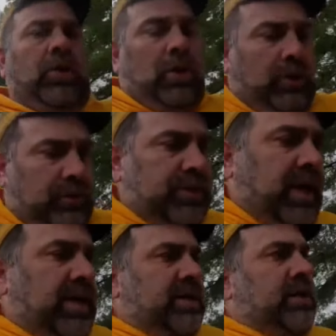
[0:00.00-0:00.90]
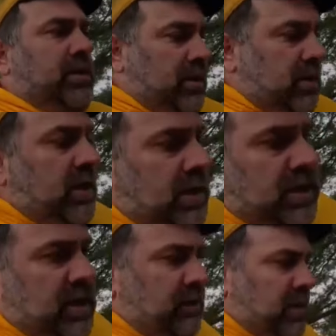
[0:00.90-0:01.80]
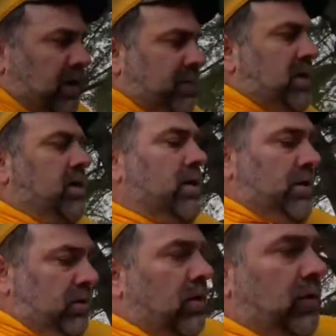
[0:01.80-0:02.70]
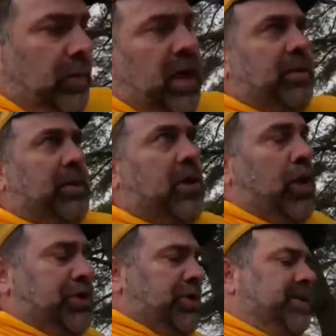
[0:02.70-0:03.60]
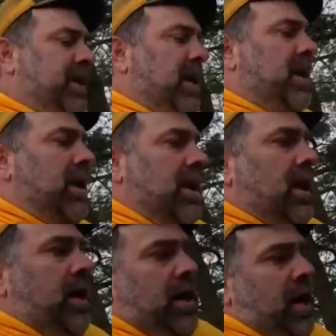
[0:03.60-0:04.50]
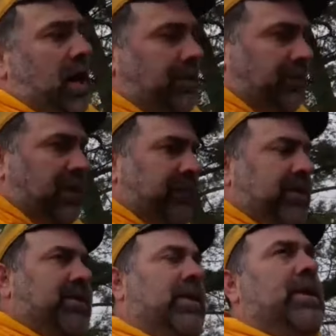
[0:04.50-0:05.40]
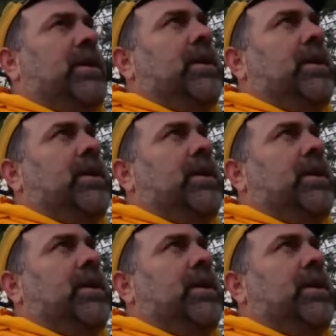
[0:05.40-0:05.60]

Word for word: all those guys can keep coming you know or be able to go i should say uh, three of us